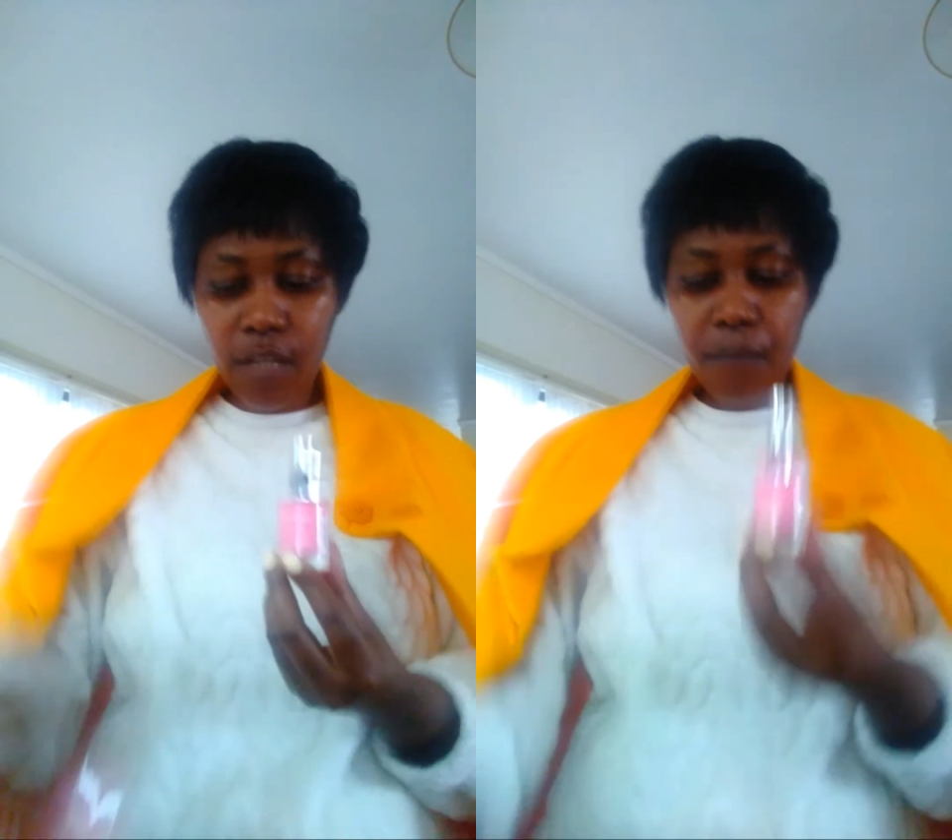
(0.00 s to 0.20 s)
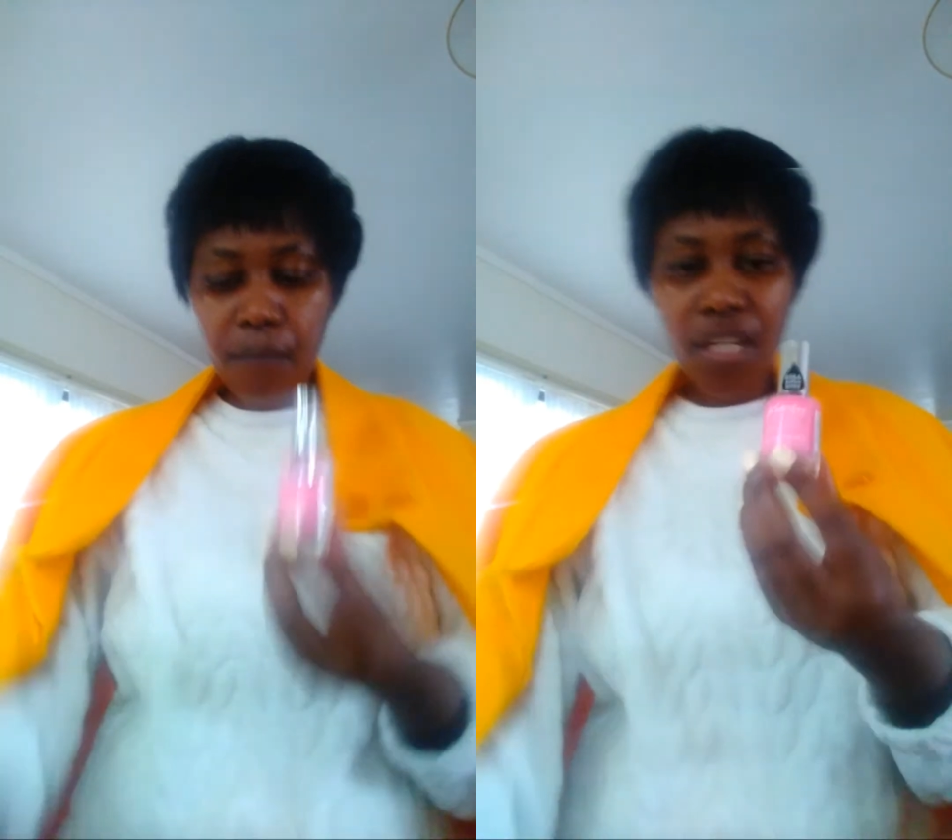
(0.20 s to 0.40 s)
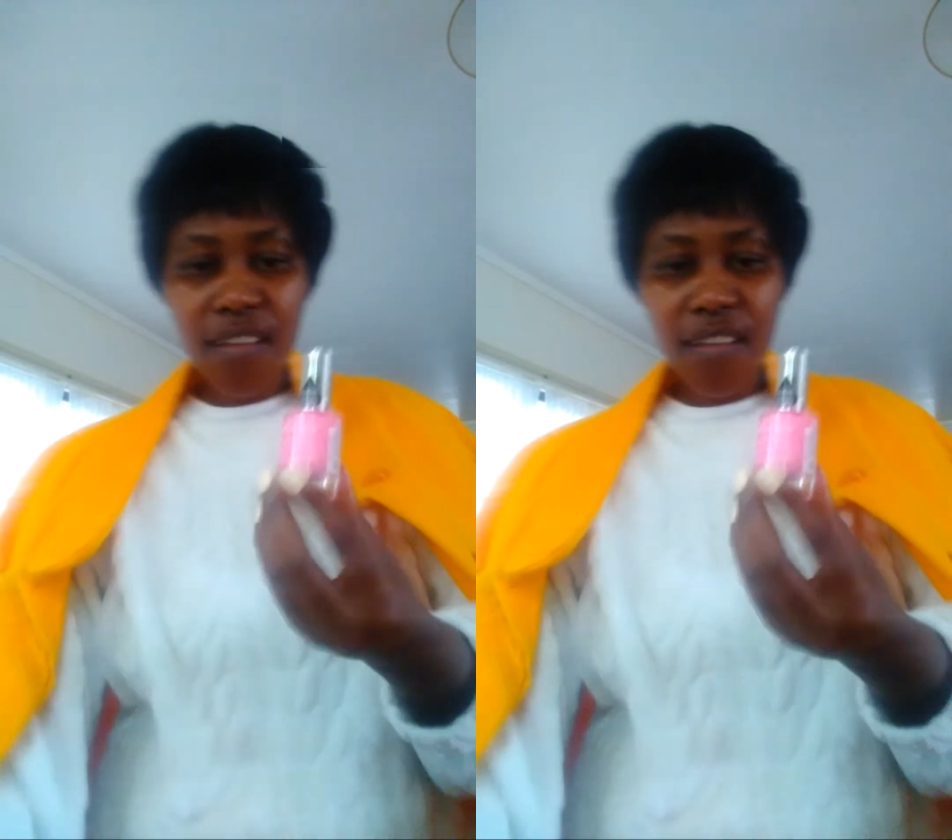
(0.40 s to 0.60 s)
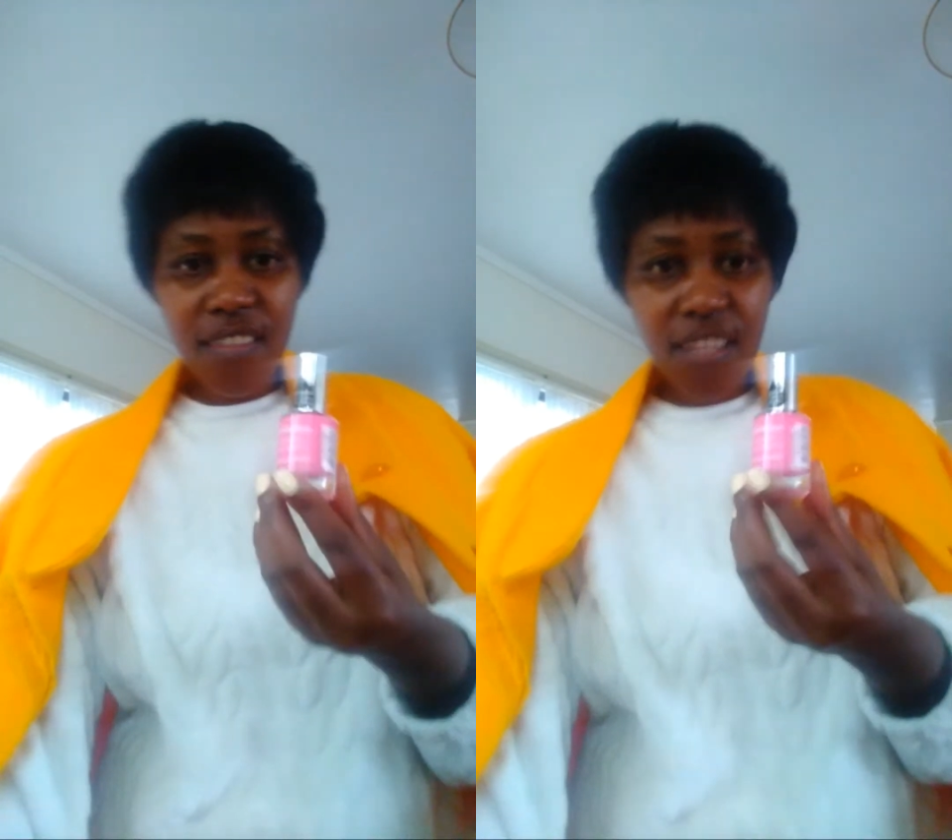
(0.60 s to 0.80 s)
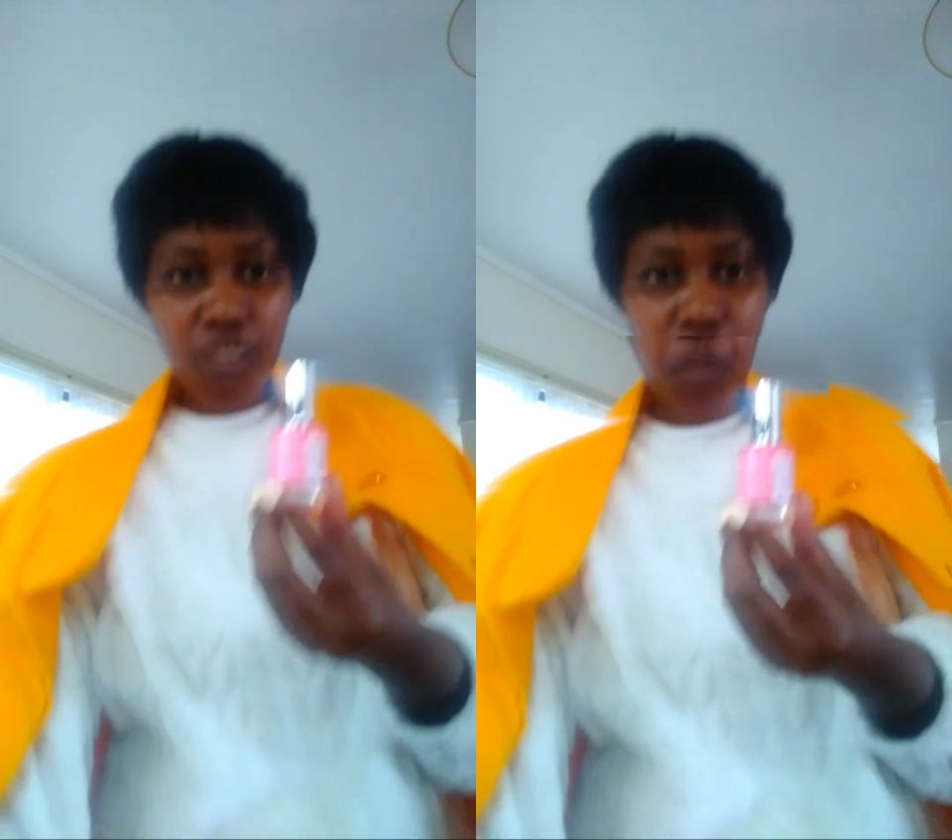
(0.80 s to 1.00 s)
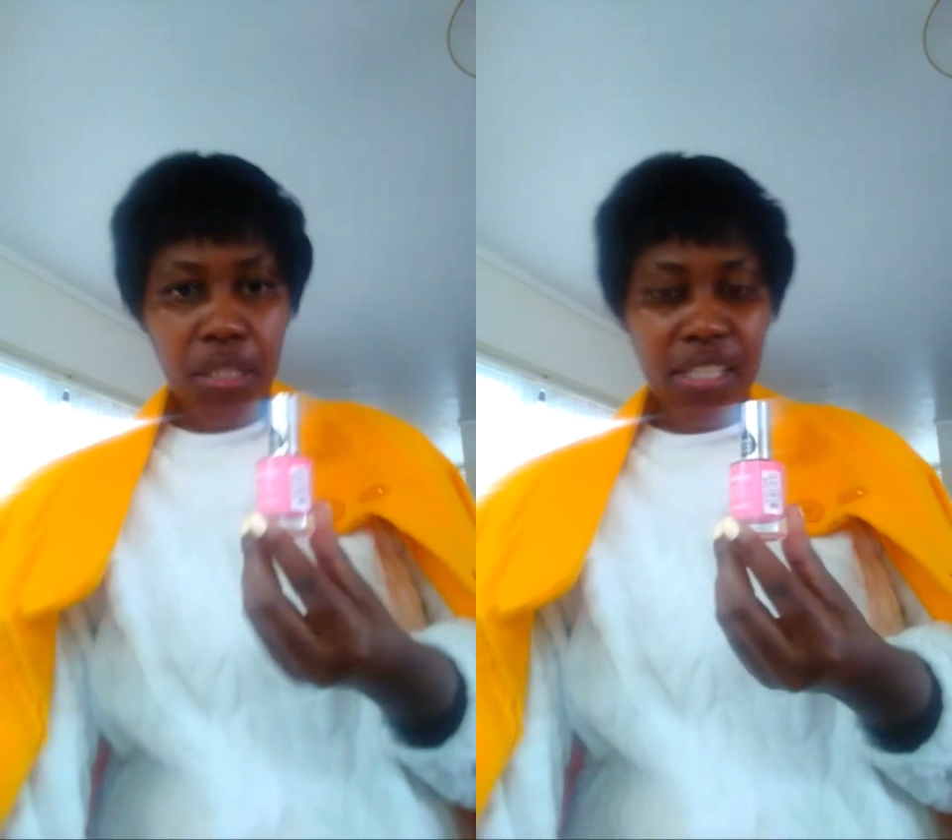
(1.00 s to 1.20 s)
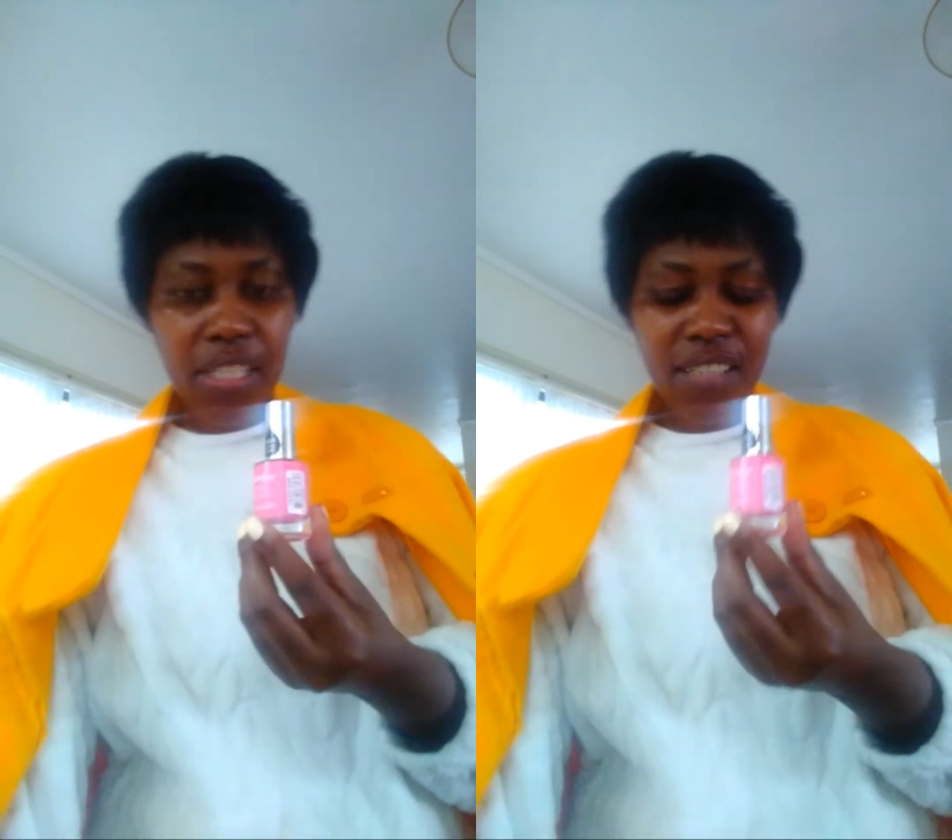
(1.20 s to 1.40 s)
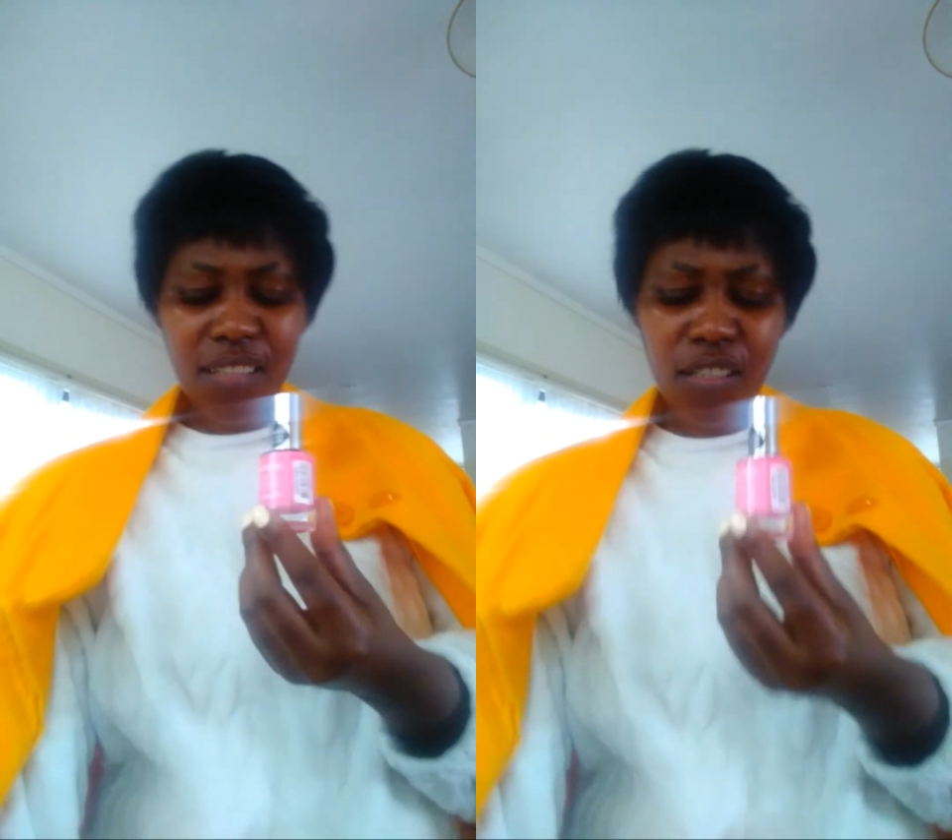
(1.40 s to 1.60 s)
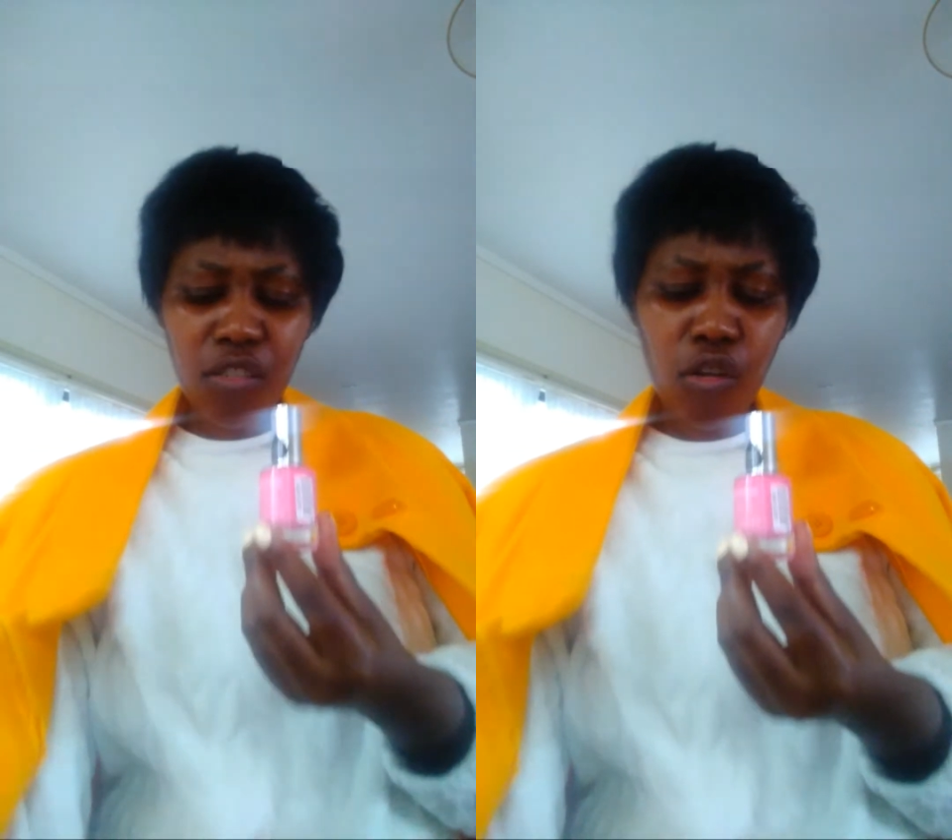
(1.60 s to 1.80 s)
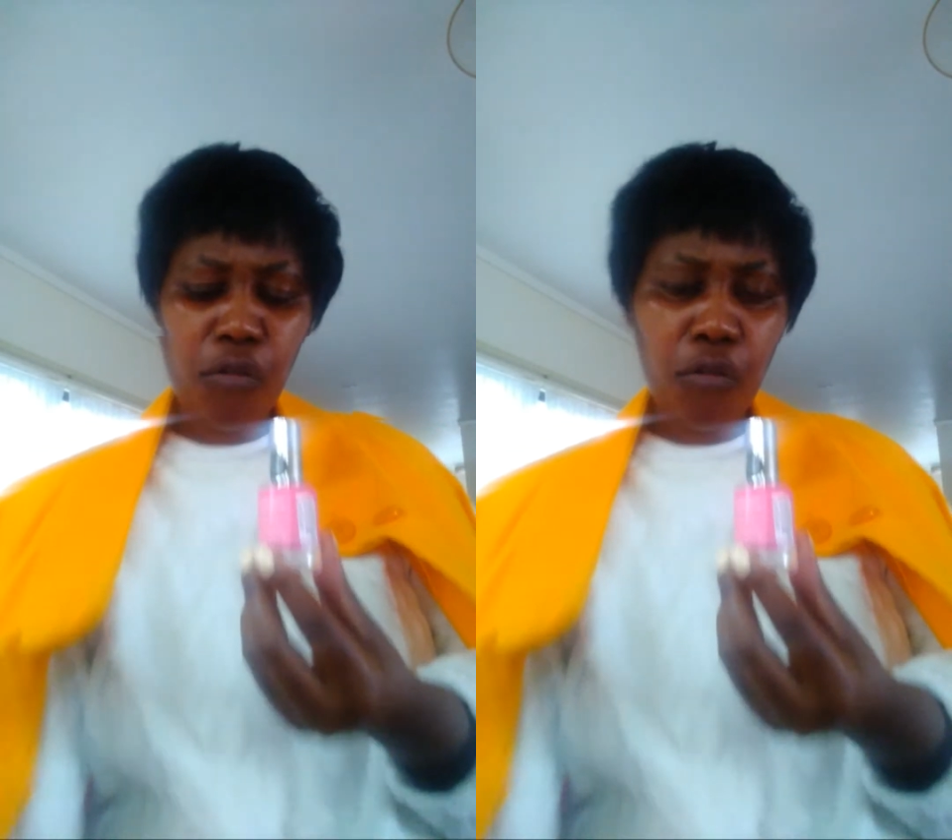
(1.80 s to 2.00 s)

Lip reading: This pink is a softer